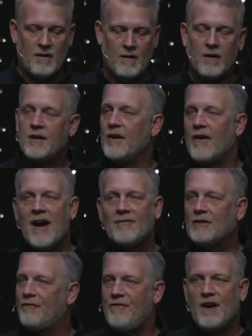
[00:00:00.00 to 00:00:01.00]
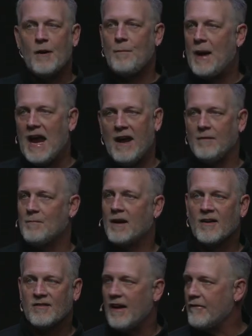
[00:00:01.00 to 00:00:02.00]
You don't have to fear pain
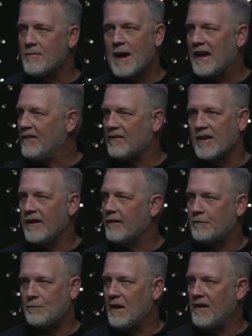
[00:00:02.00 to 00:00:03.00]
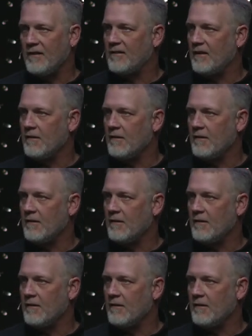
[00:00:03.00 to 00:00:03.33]
because everybody's going to experience it.